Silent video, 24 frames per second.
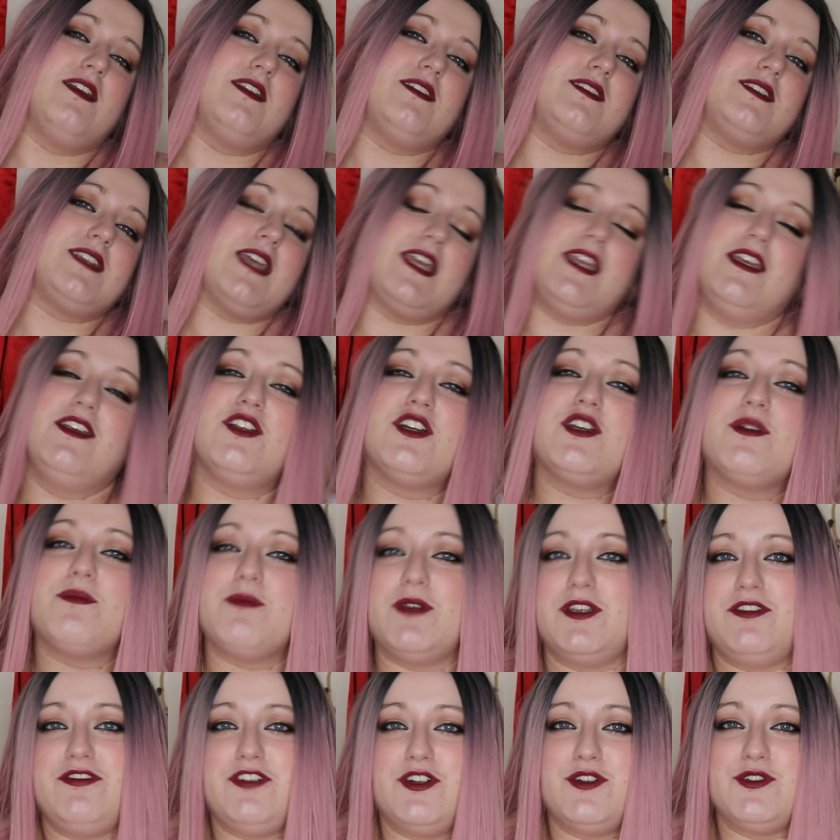Take a look at
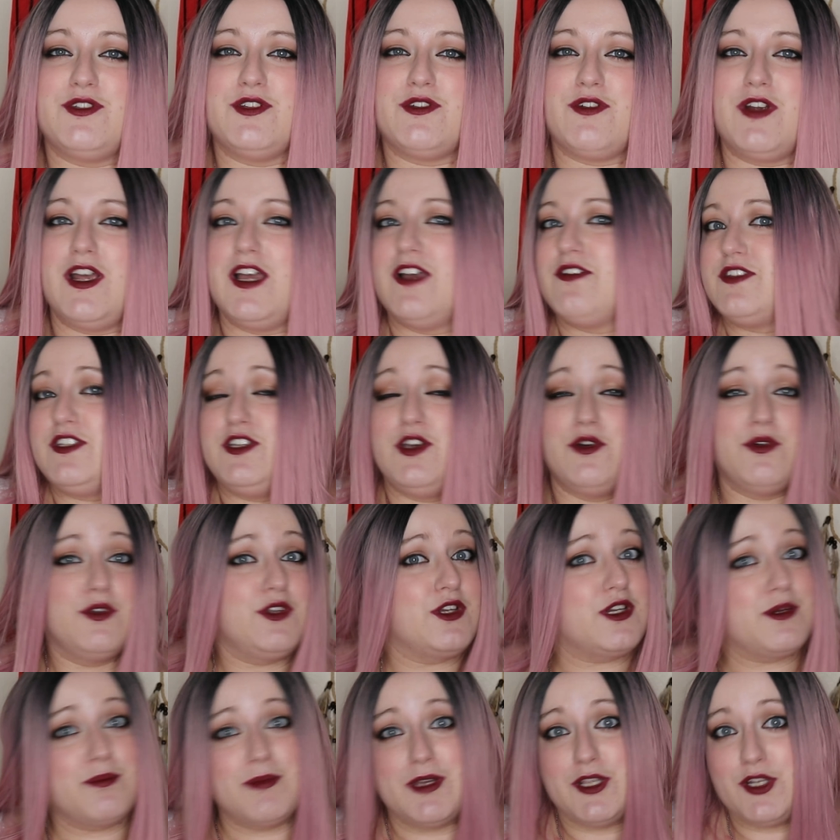my photographs. Go and
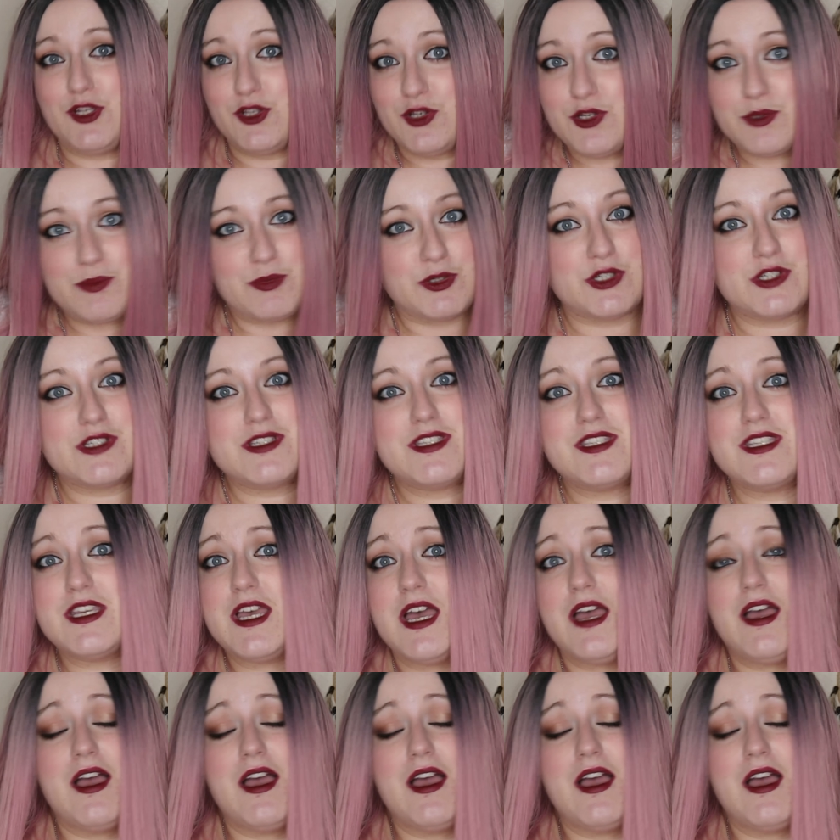look at my lookbooks.